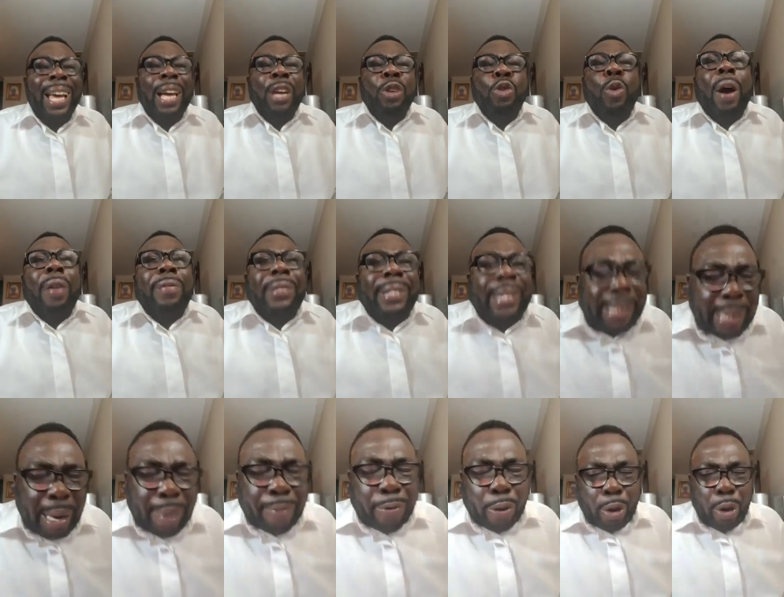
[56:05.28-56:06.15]
You have
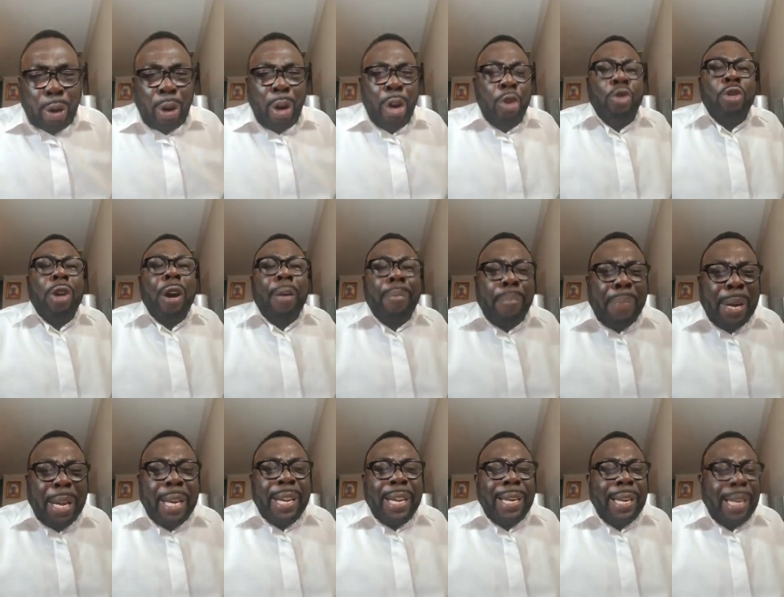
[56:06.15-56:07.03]
trouble. You have
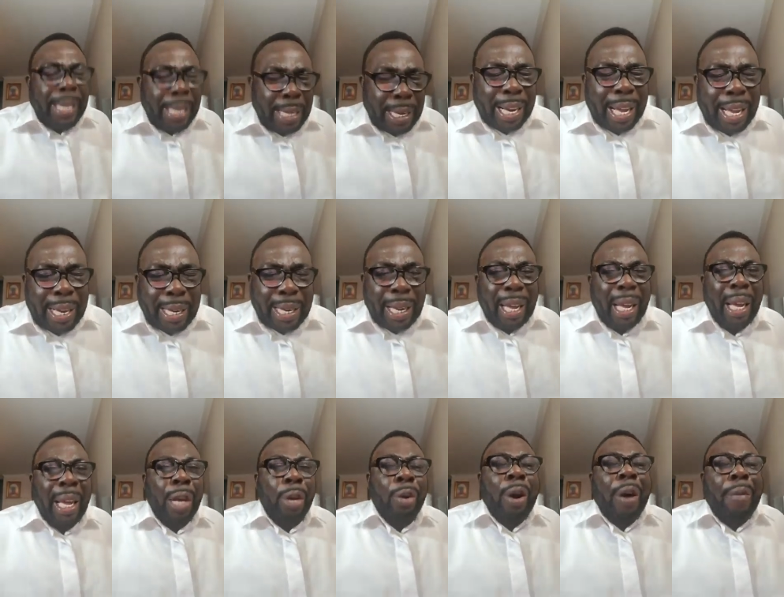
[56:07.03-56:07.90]
been in England
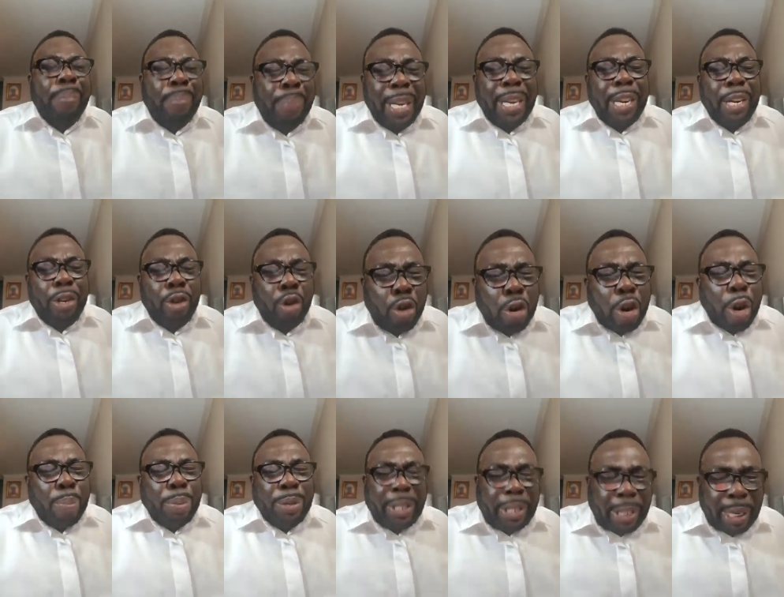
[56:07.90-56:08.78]
you have been in
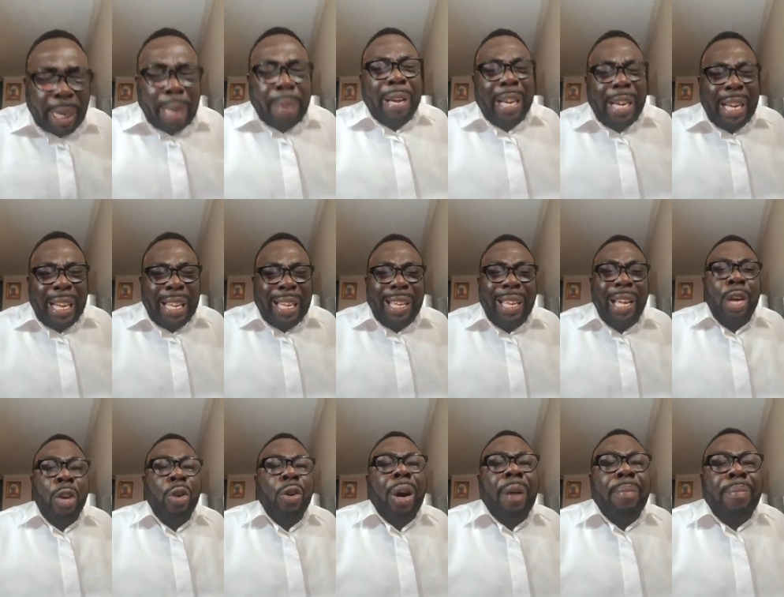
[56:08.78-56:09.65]
Europe, Germany.
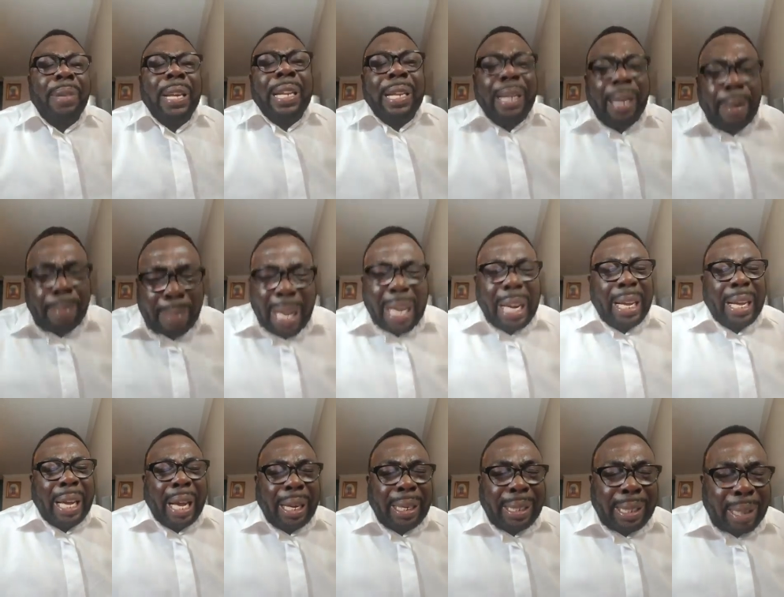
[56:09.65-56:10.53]
You have been in
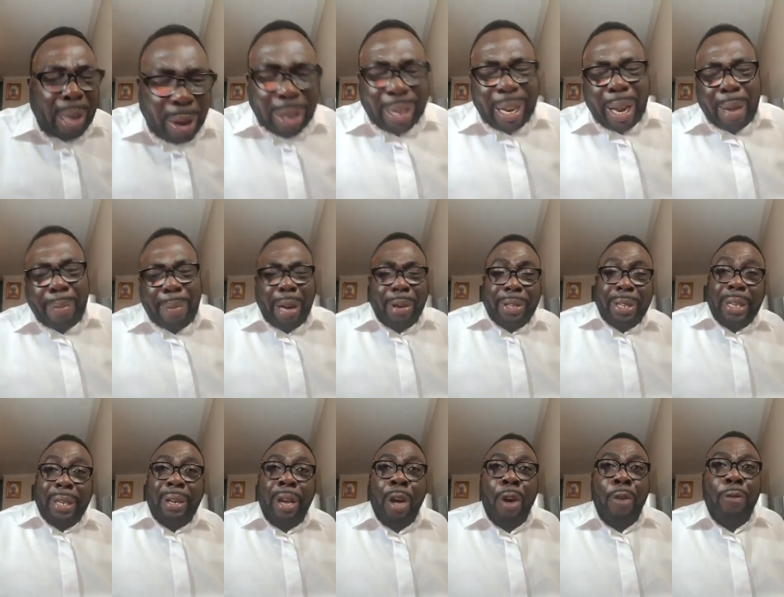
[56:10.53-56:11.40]
America. Talk
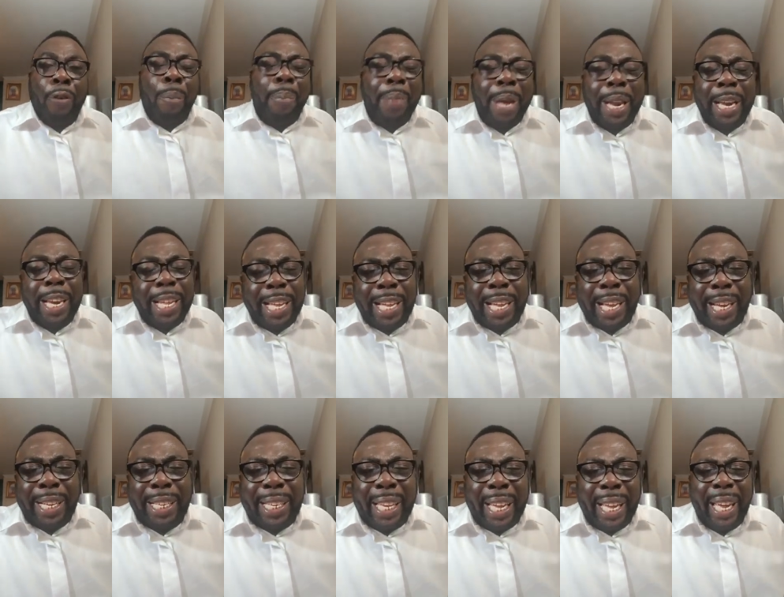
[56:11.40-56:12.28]
about it for many
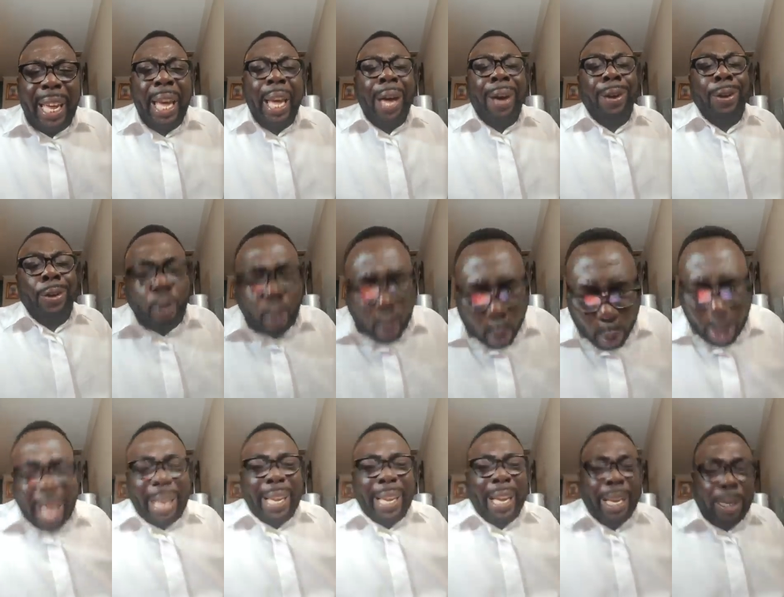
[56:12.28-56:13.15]
years. You
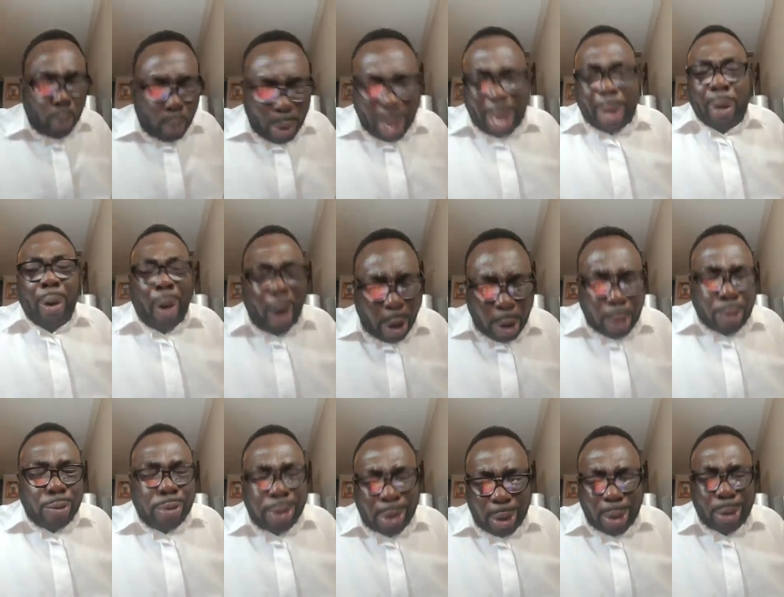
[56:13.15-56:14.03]
work and work
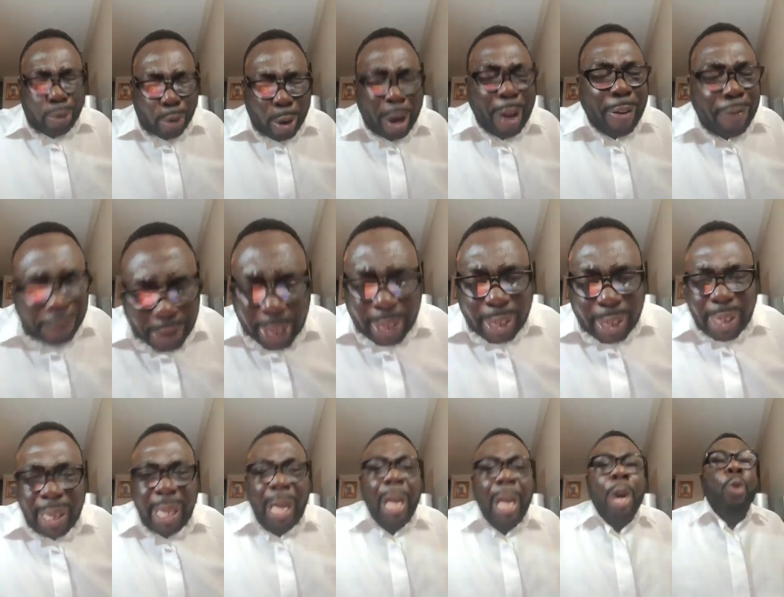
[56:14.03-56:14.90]
all to, to
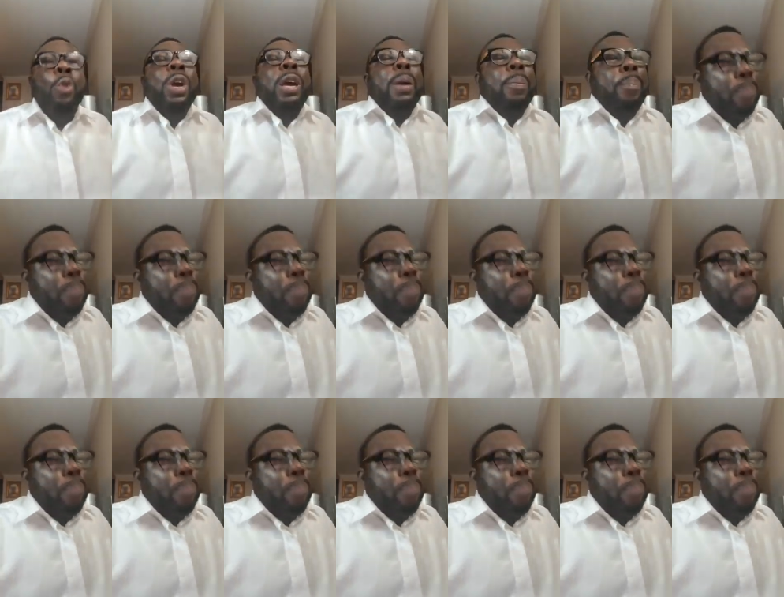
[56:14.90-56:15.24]
avail. We